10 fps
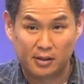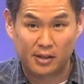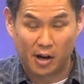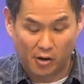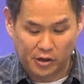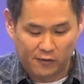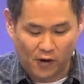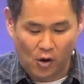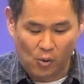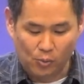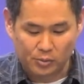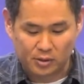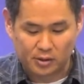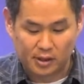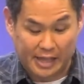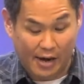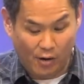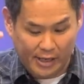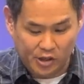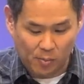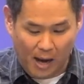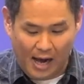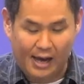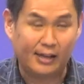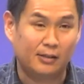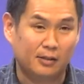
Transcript: that are on your phones, that are in your mind.